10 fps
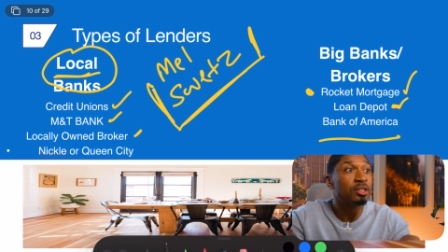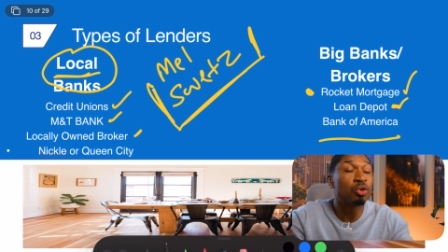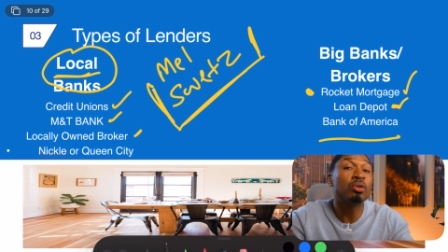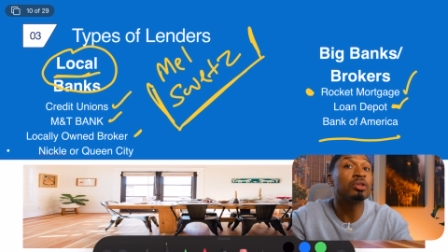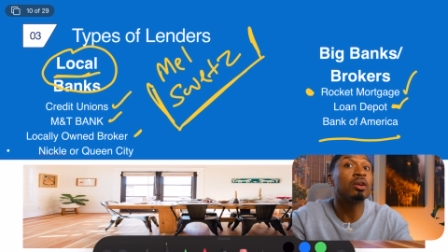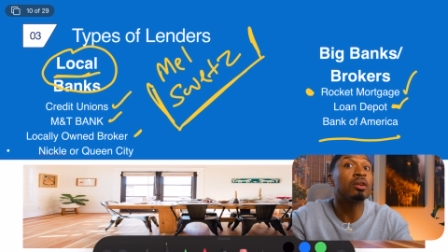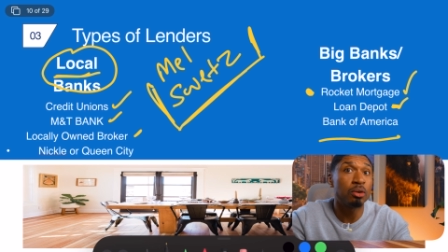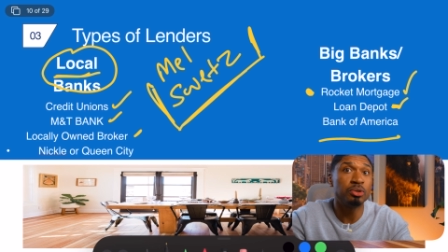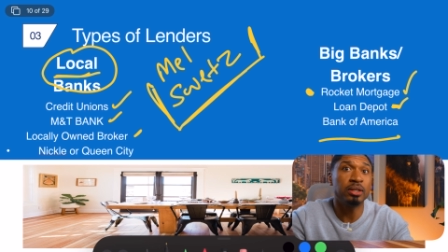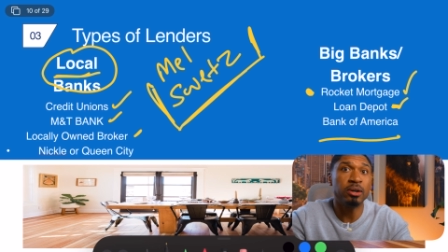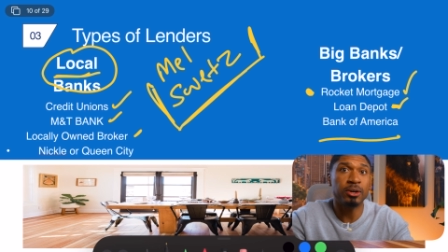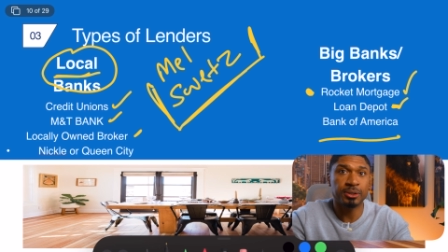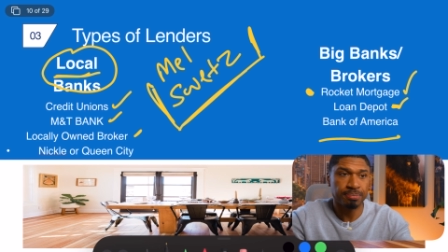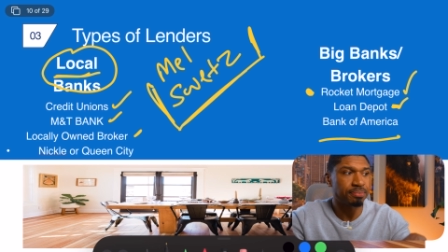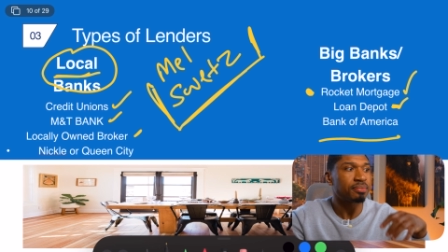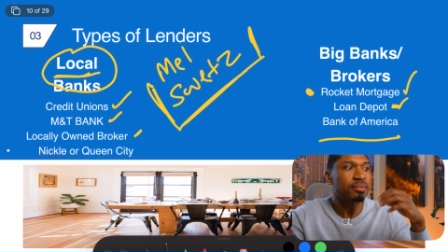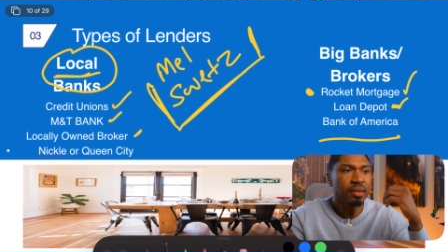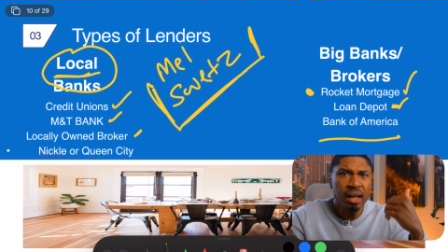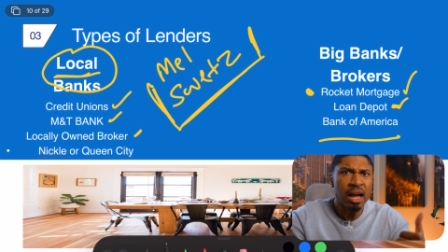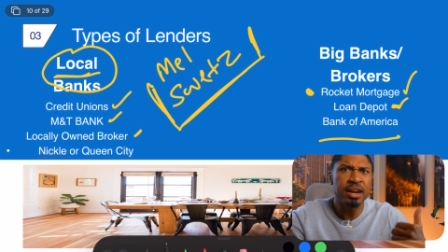towards her closing costs.
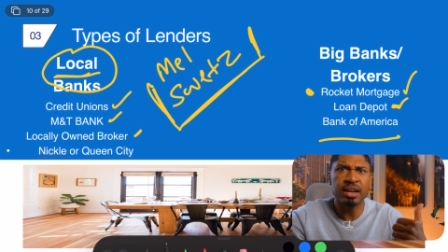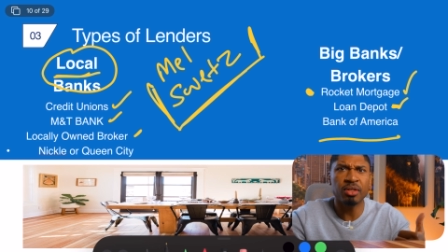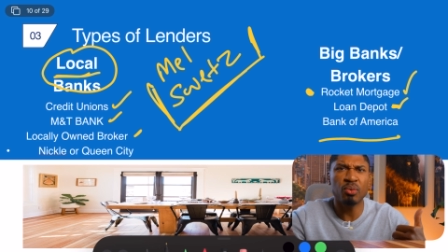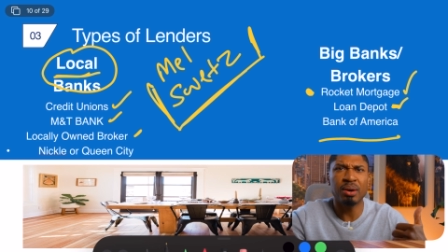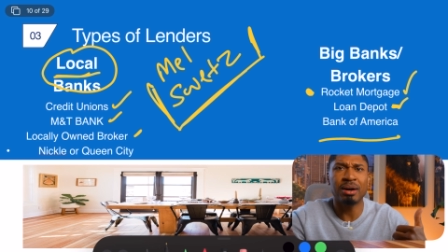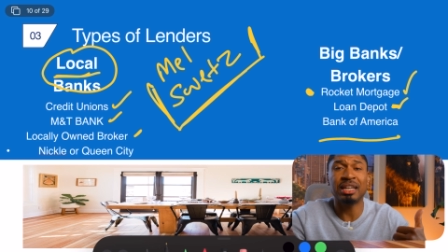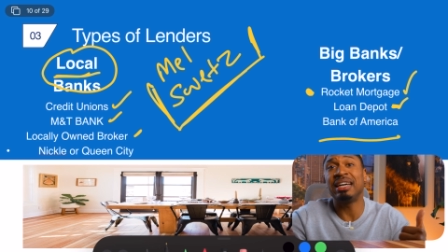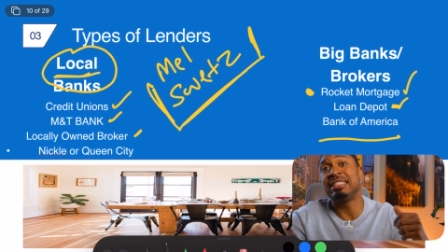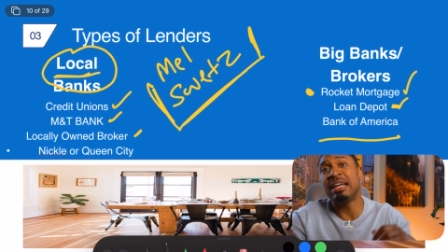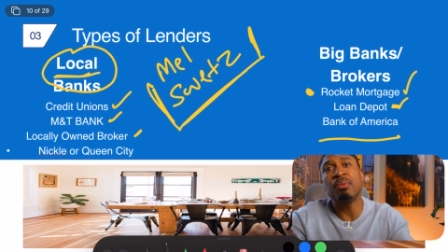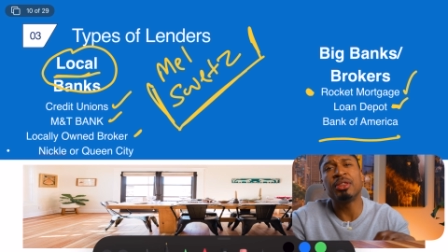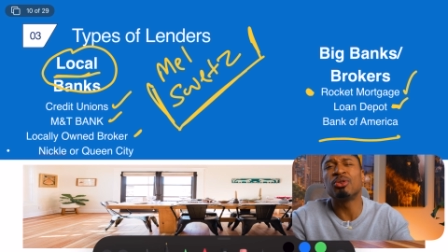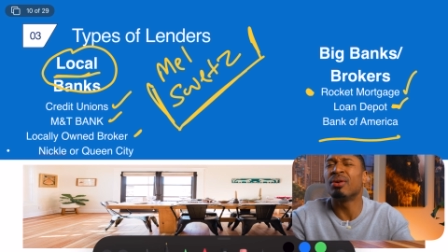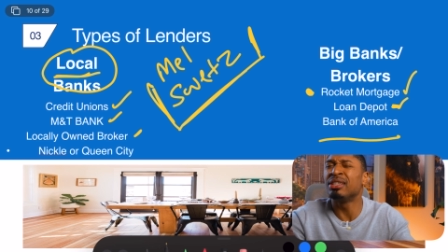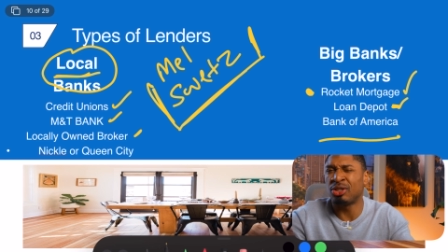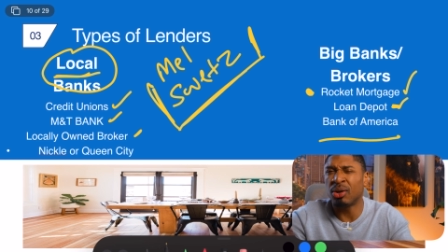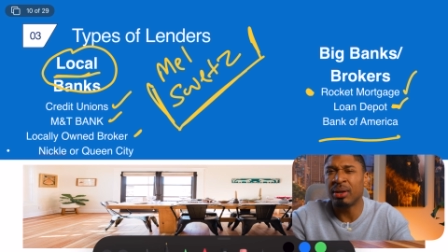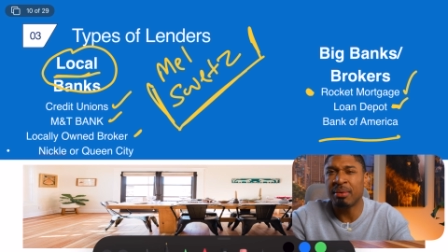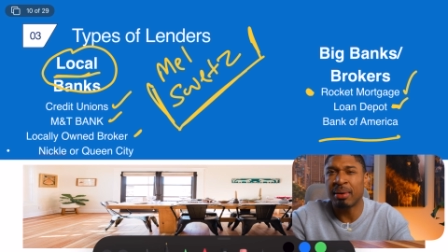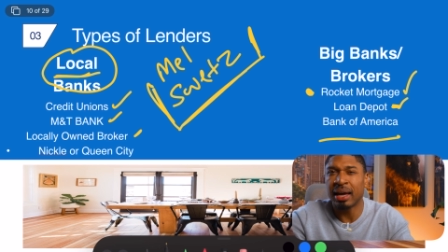Another one of my clients, they went through a
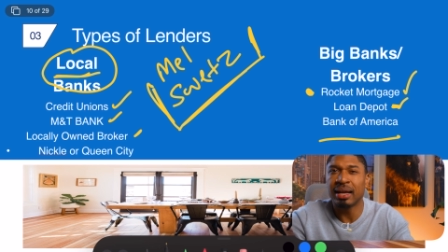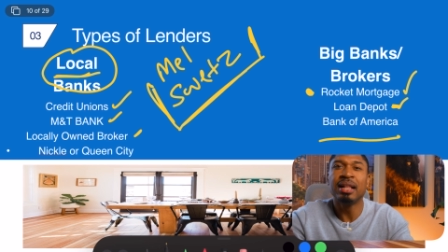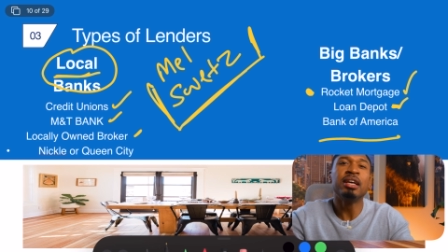Sony May.